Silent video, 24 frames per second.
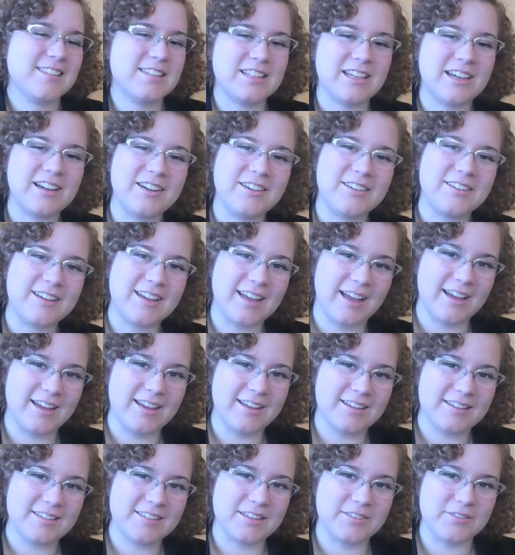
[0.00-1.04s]
So
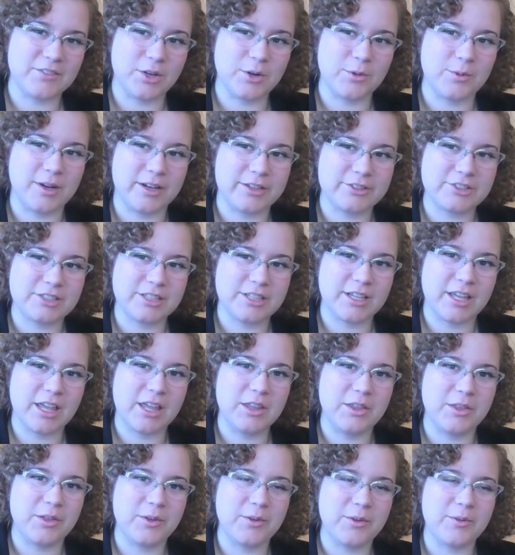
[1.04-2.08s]
guys, if you're
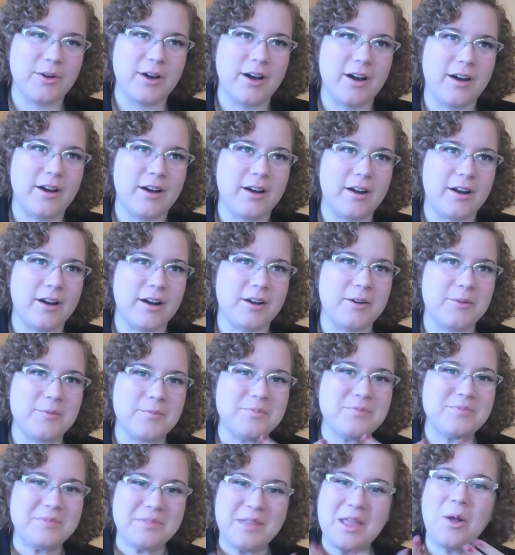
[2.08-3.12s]
watching, you are
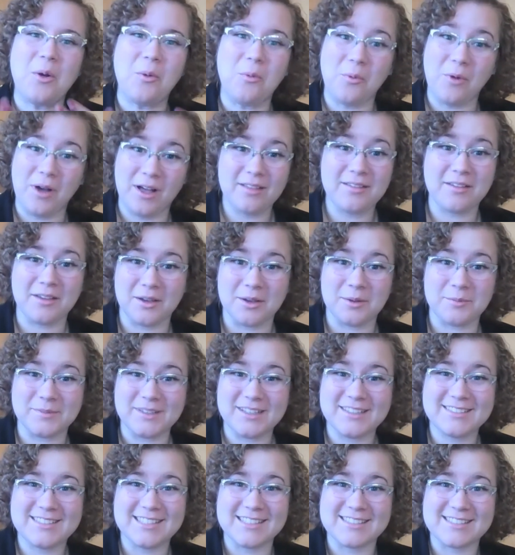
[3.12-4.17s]

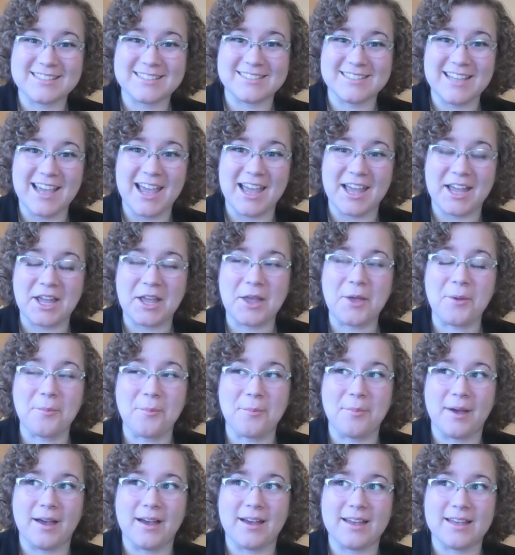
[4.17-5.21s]
welcome to stay,
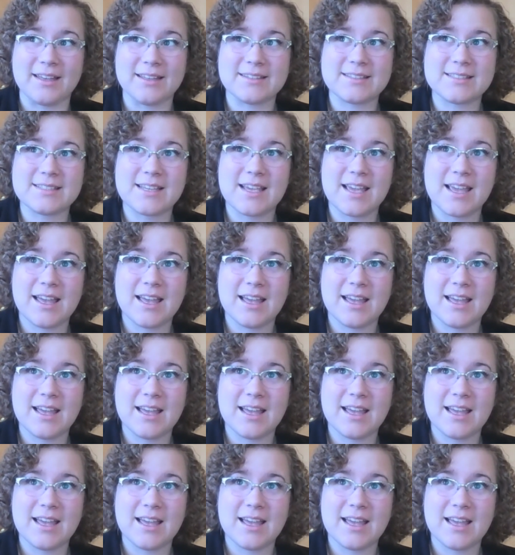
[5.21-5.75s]
but